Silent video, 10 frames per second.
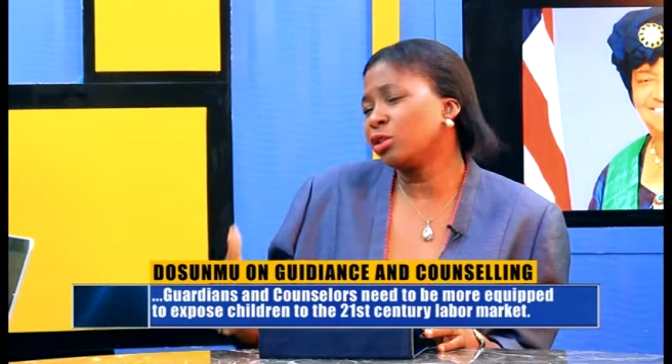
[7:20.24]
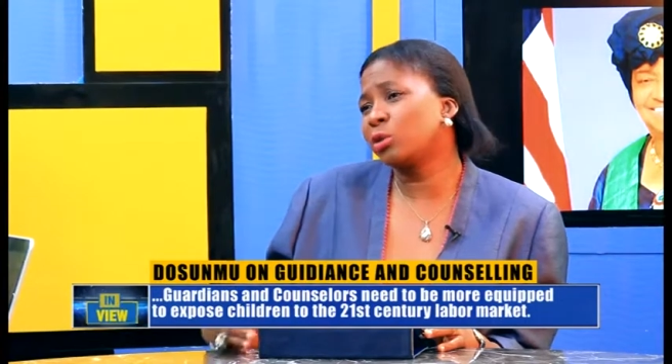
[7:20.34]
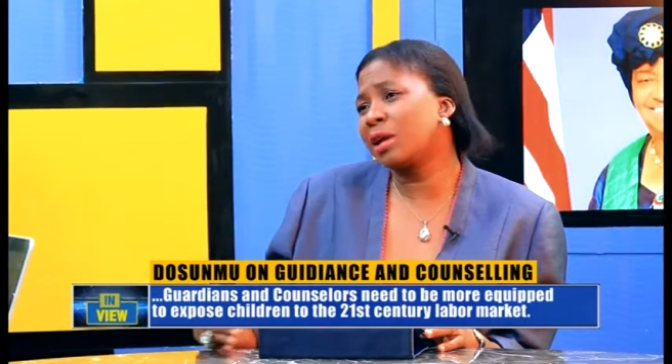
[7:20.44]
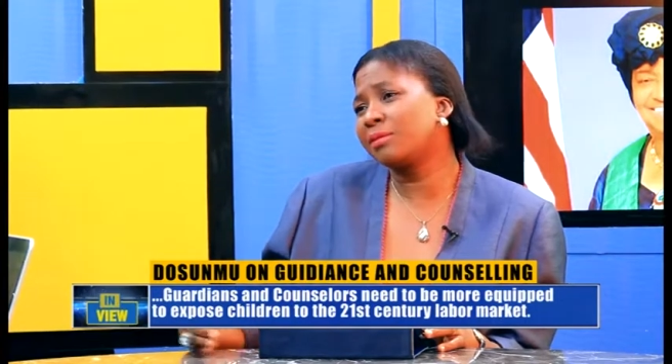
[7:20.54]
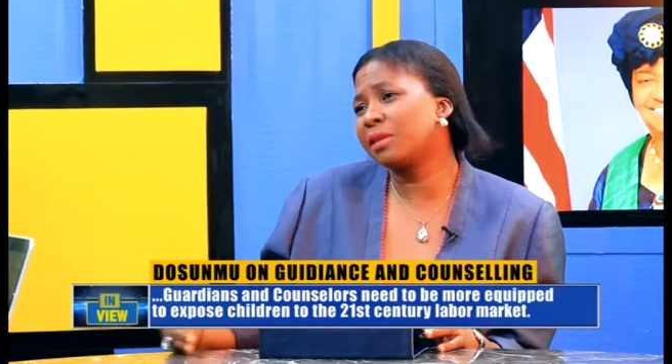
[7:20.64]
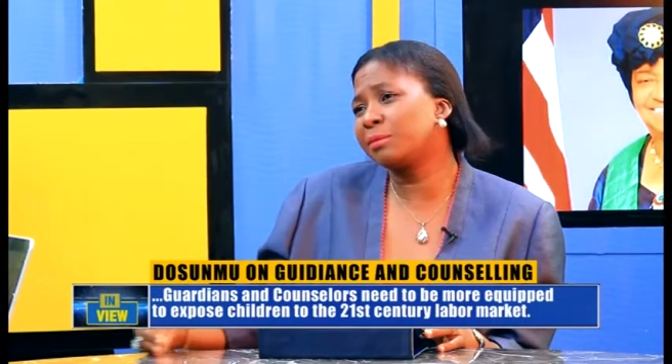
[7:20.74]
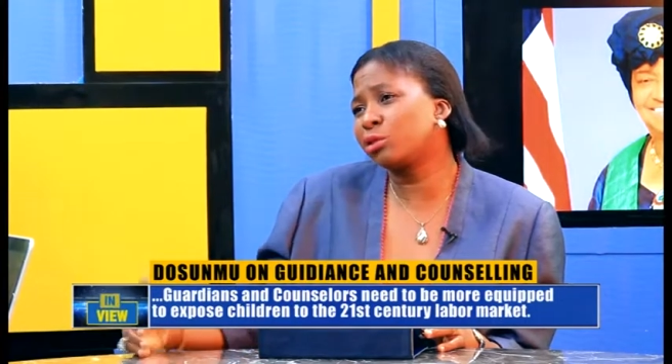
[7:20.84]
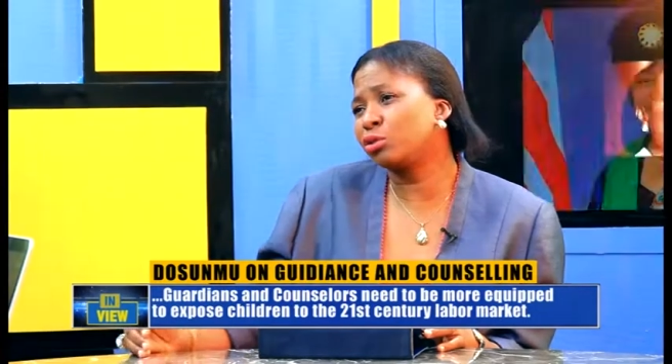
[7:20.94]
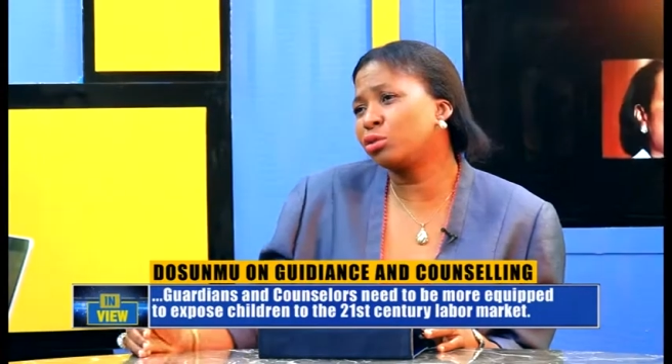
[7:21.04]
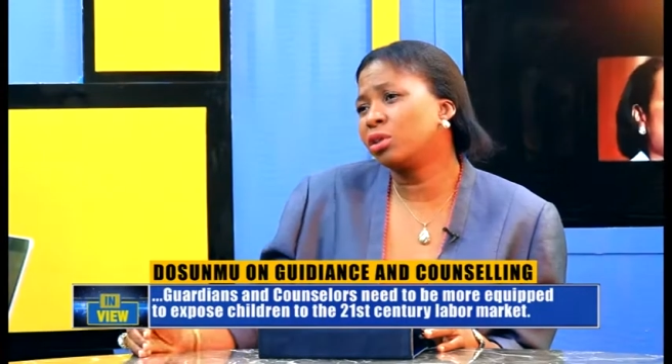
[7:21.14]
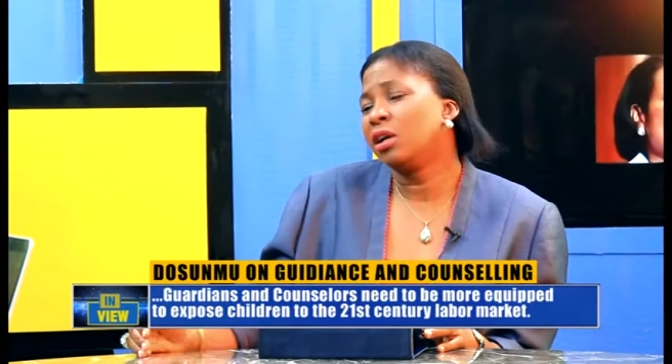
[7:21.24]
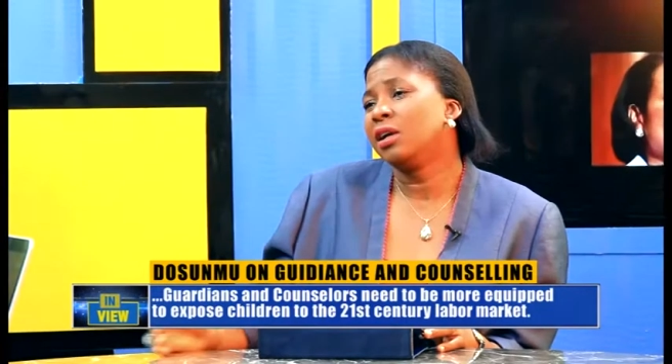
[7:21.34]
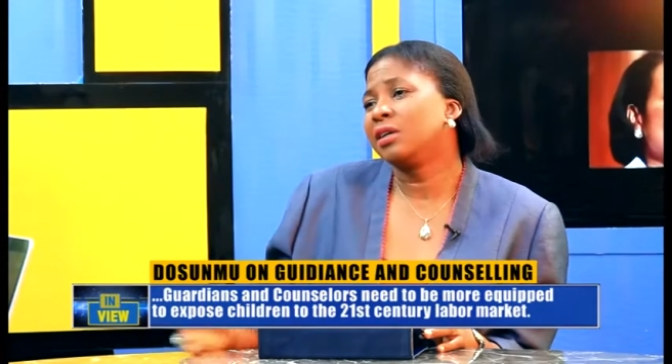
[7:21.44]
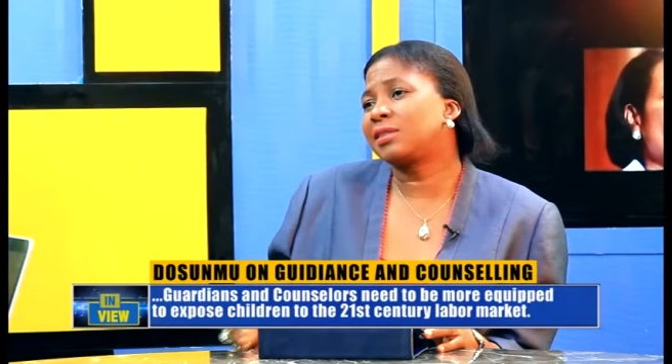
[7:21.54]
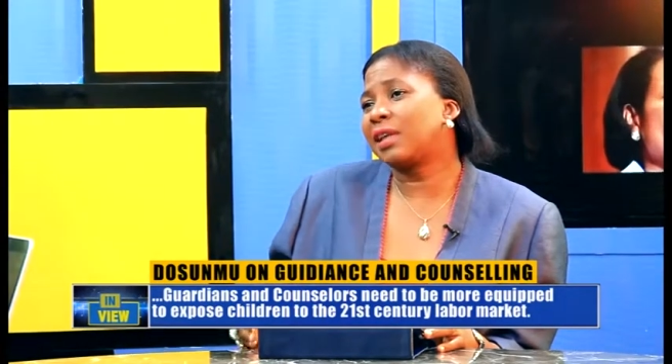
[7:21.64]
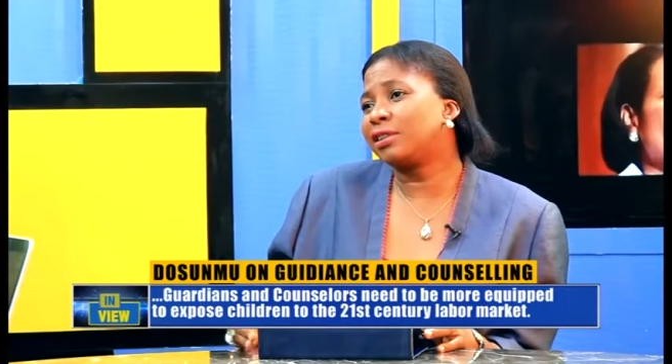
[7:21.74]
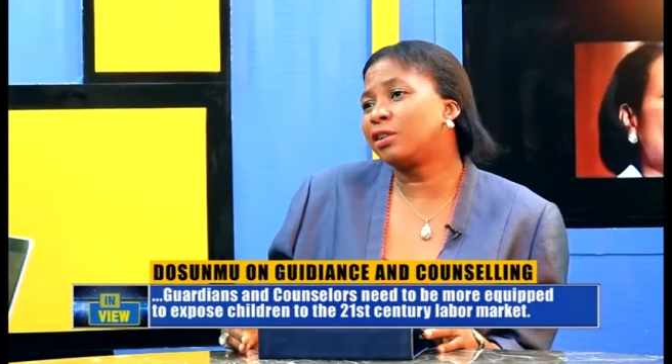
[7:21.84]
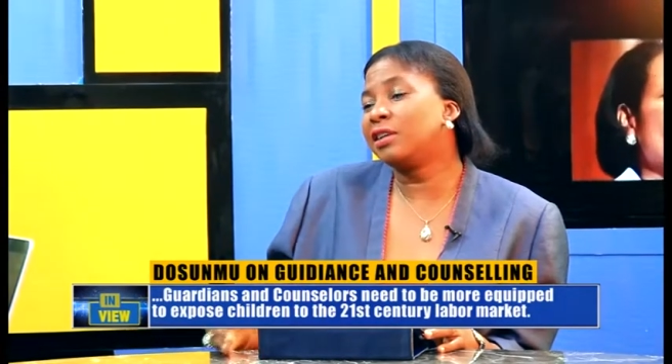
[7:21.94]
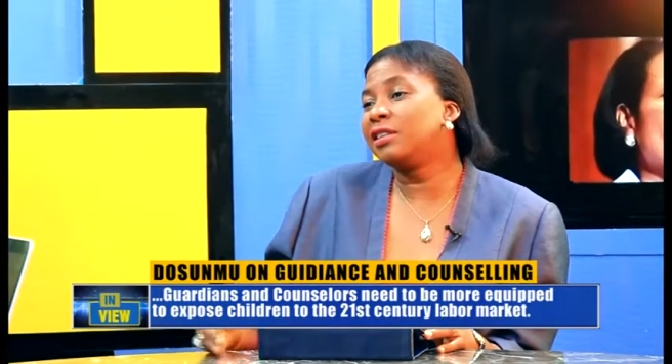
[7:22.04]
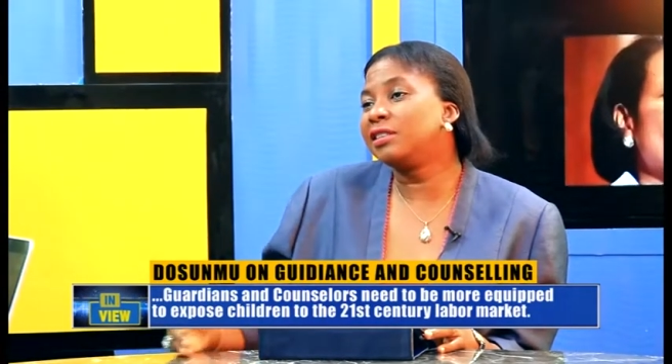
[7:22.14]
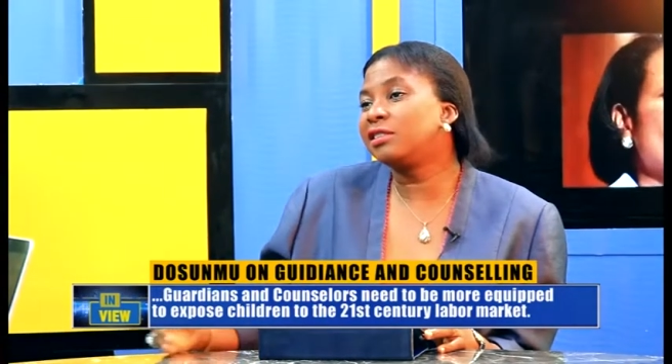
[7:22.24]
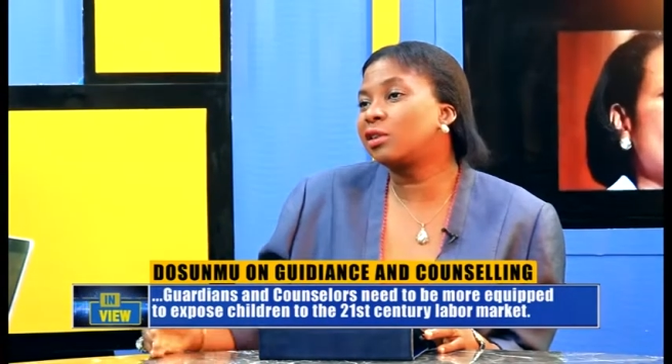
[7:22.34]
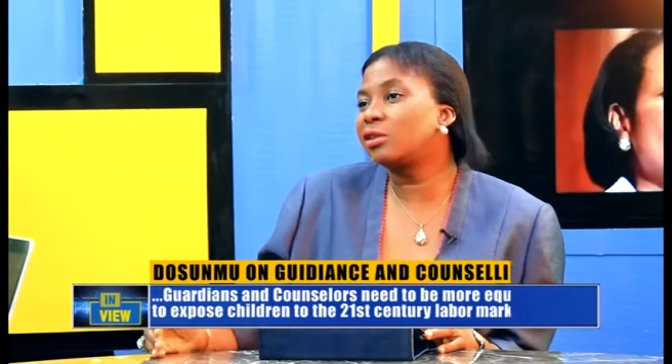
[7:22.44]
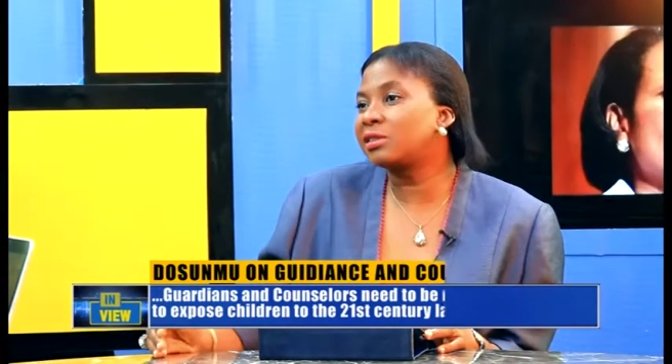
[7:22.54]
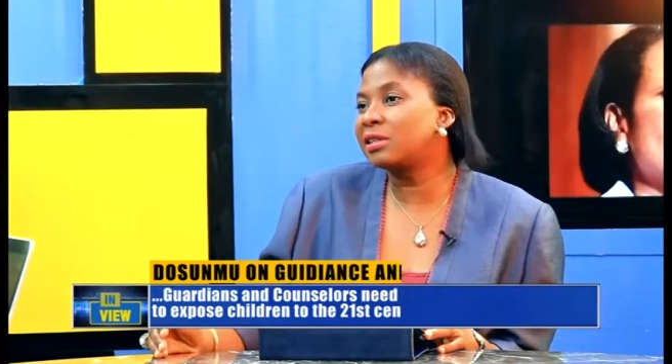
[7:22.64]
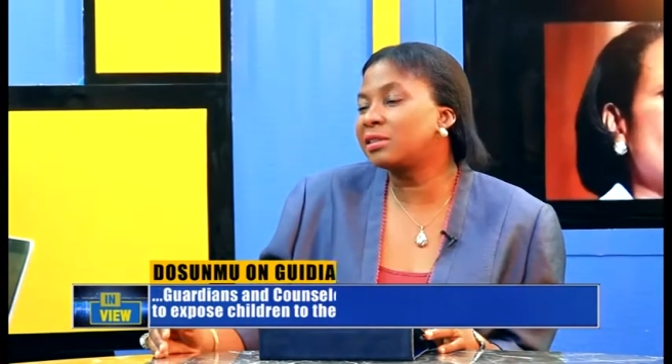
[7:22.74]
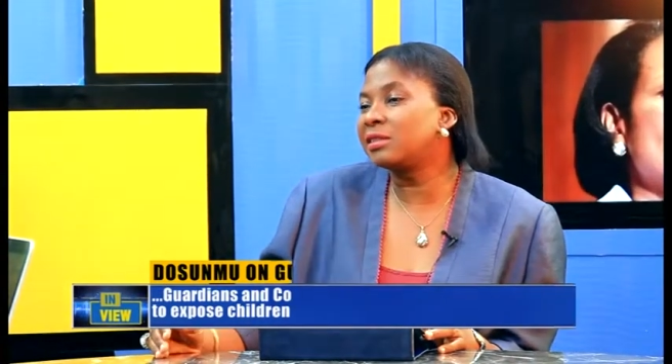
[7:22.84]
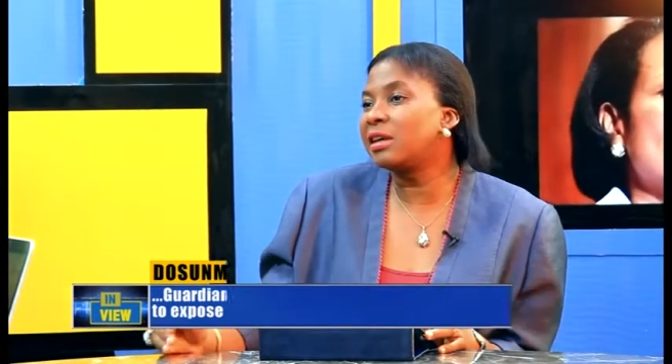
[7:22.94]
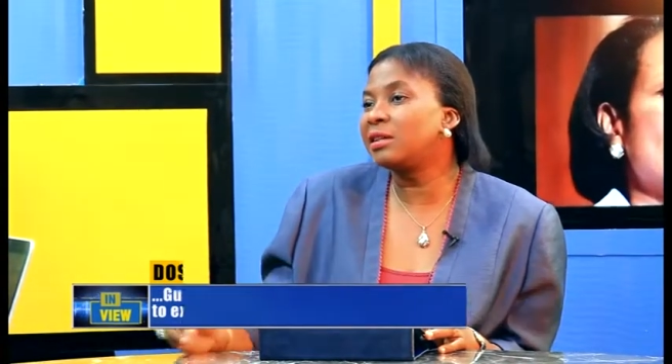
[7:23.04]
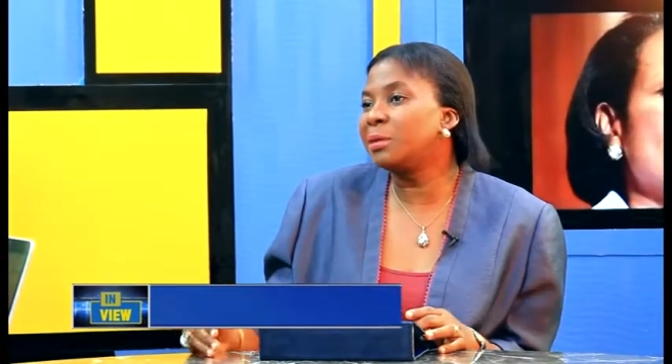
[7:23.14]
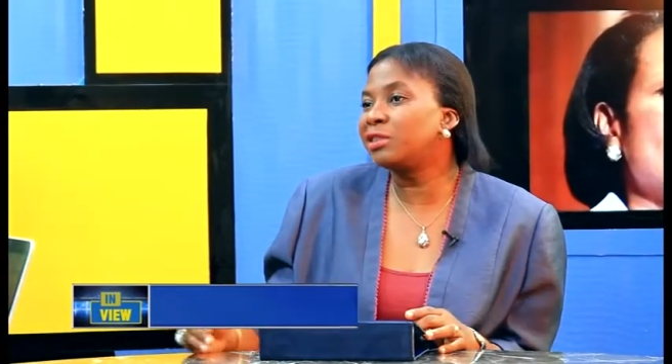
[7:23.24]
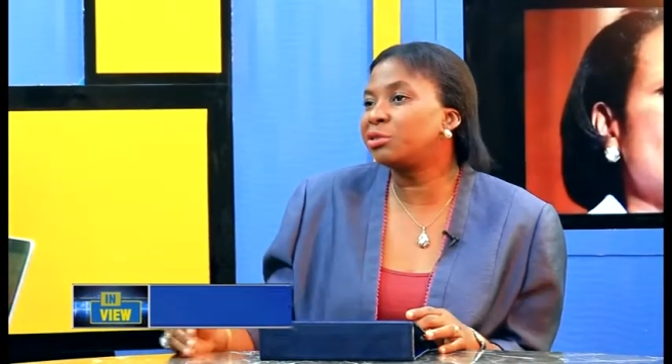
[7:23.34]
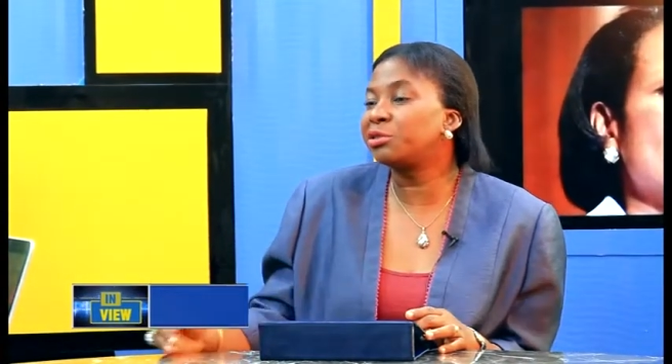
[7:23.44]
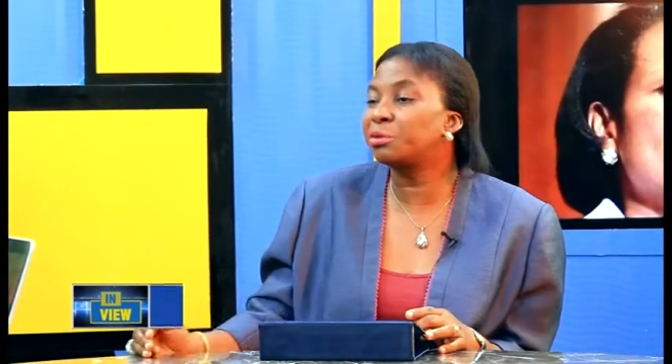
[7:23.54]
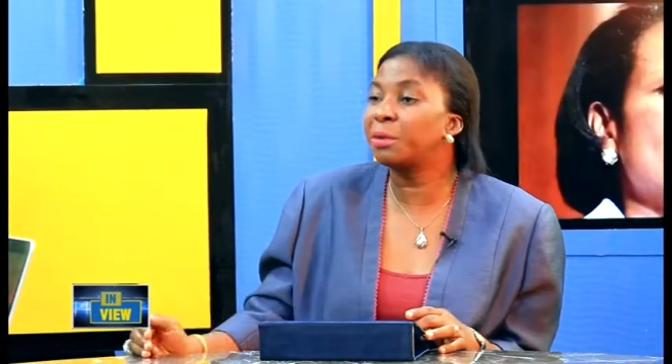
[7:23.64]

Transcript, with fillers: to get them to start learning such things at the elementary school.